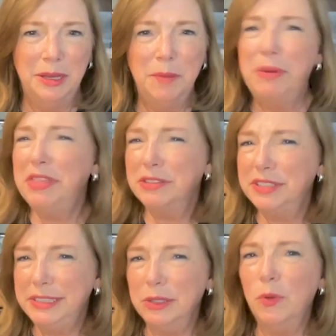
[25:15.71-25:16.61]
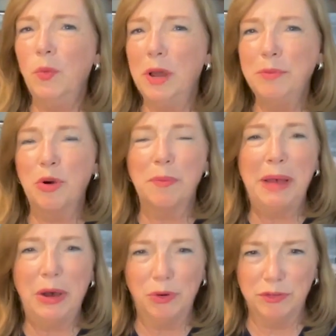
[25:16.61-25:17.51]
But there's still one more
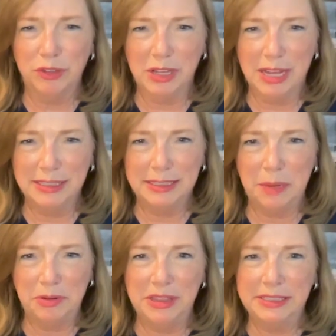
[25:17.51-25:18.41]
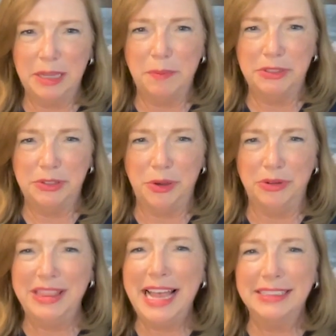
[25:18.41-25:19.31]
powerful concept in this episode,
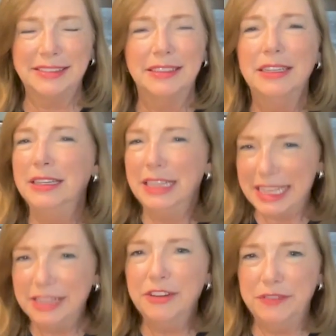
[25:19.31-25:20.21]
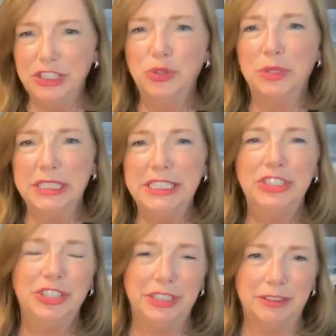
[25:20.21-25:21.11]
and that's individual
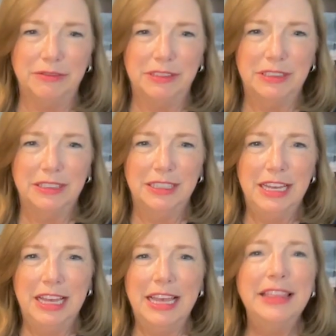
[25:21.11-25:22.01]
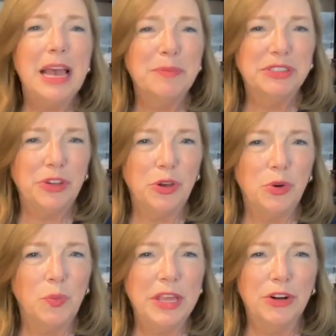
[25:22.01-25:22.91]
initiative. In the episode,
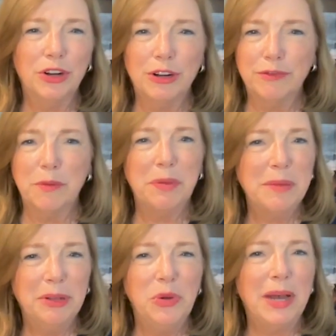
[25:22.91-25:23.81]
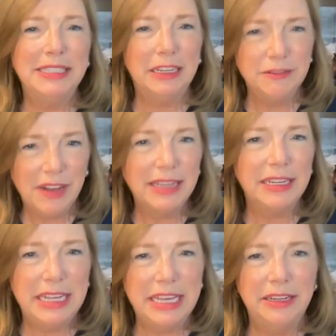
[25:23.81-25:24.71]
we heard from people who identified a
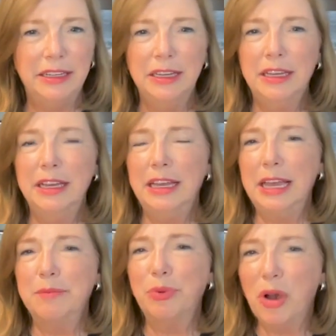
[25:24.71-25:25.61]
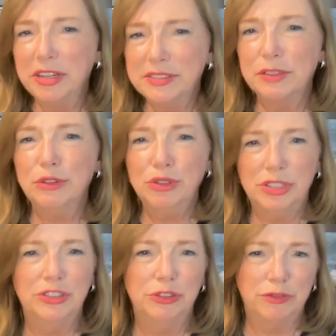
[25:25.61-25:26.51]
need and brought a
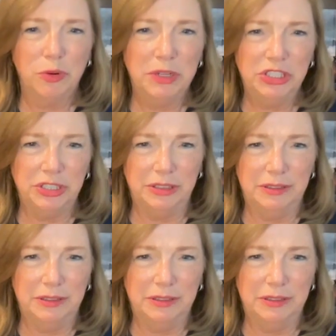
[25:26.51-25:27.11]
solution to fruition,